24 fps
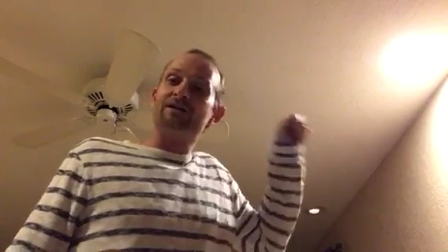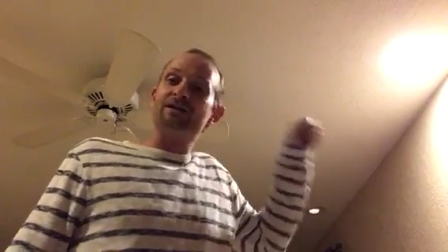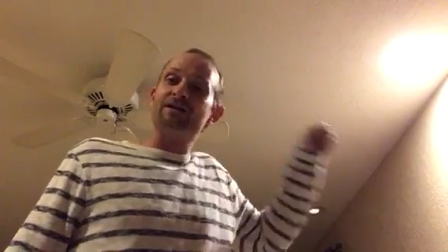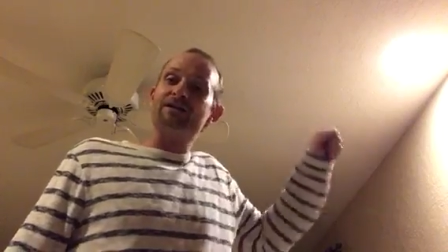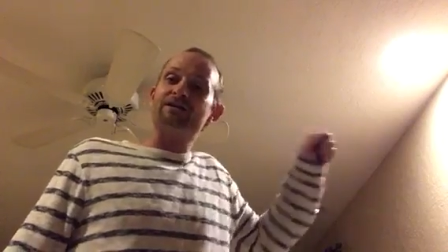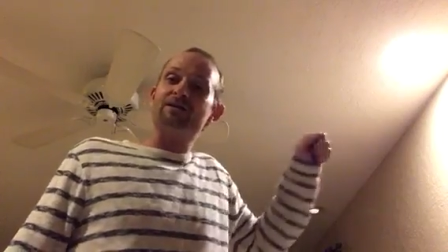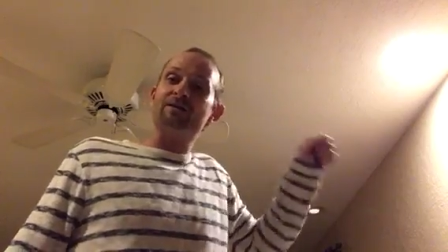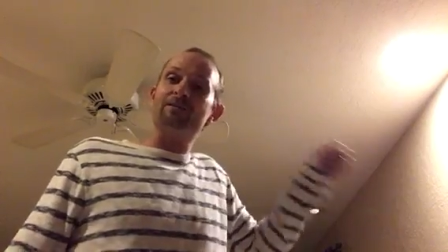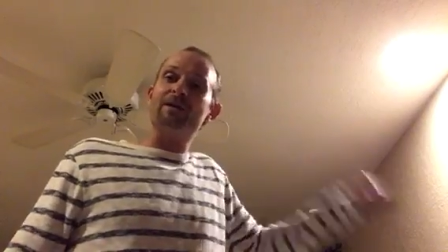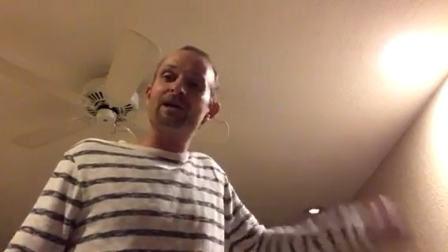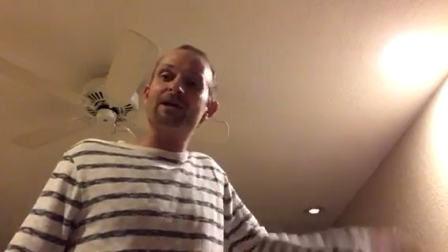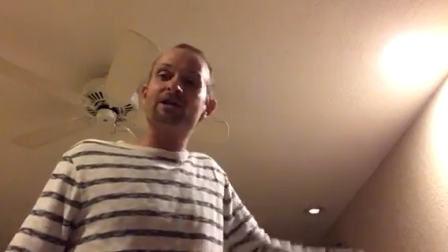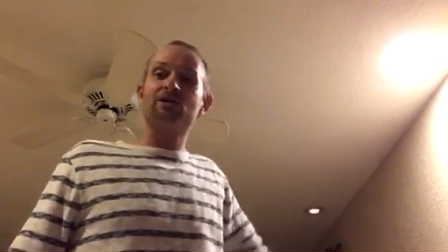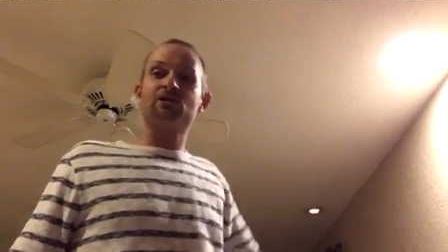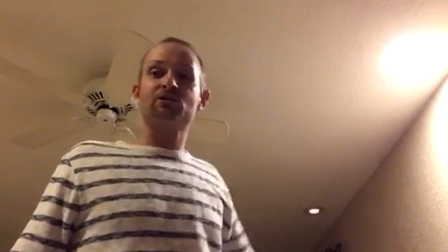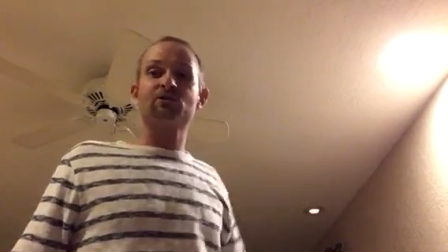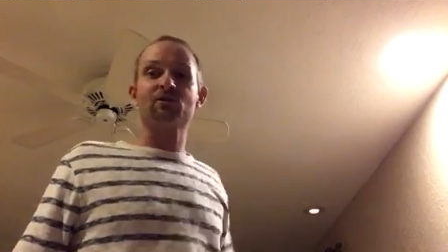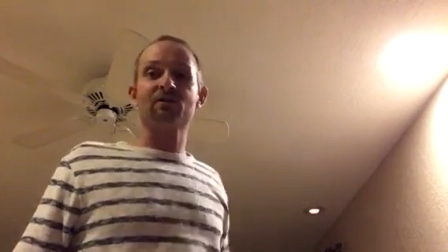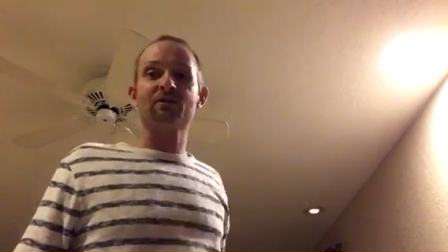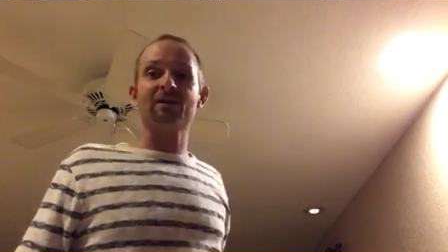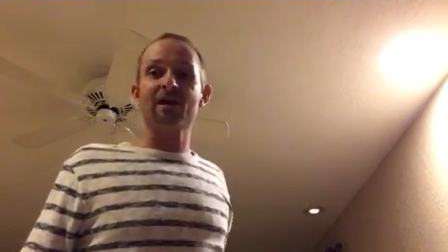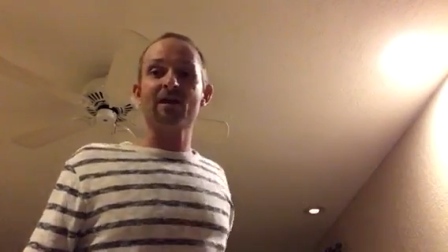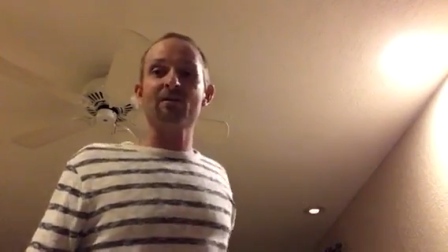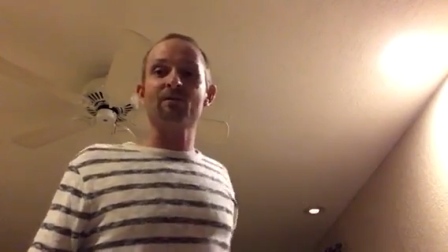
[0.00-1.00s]
just to make
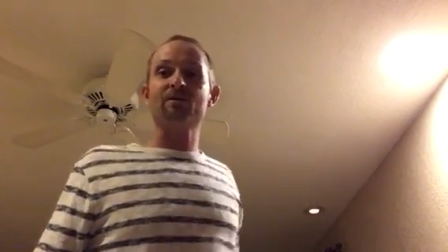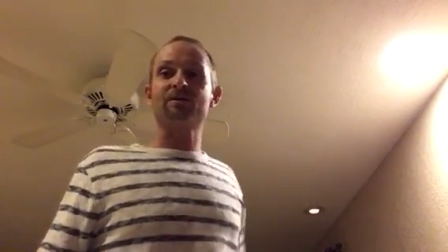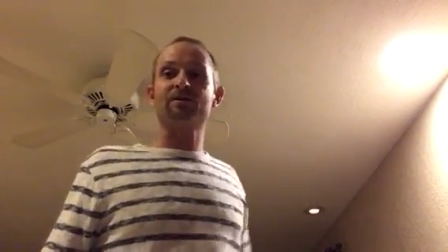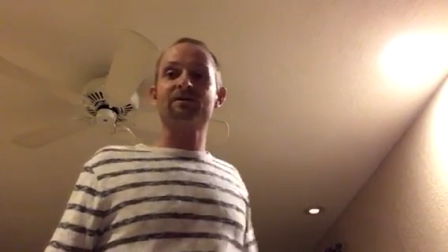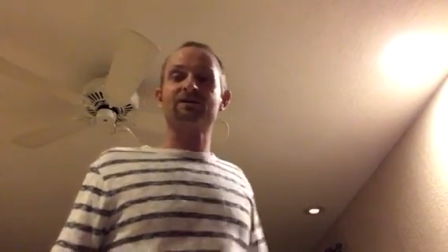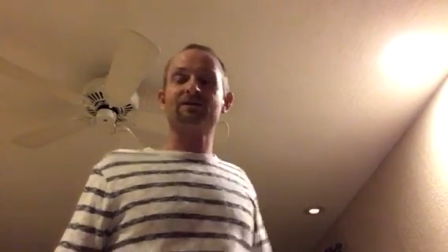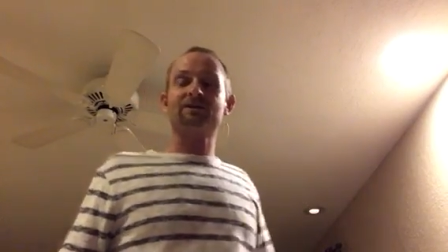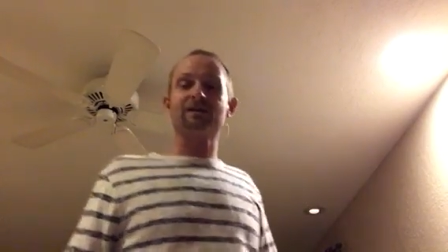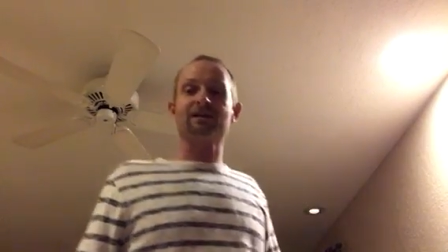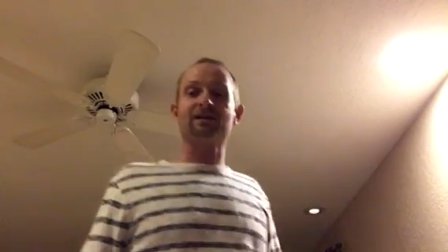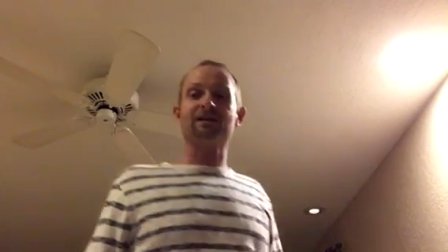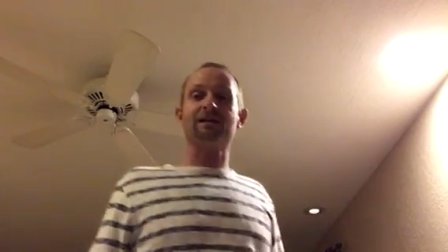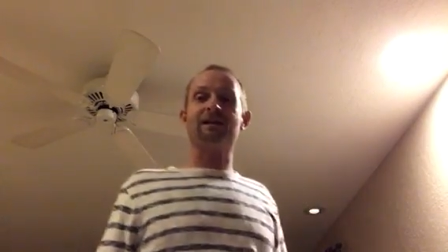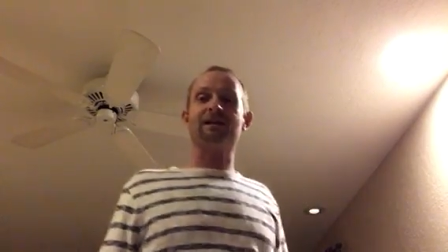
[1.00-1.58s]
sure they were still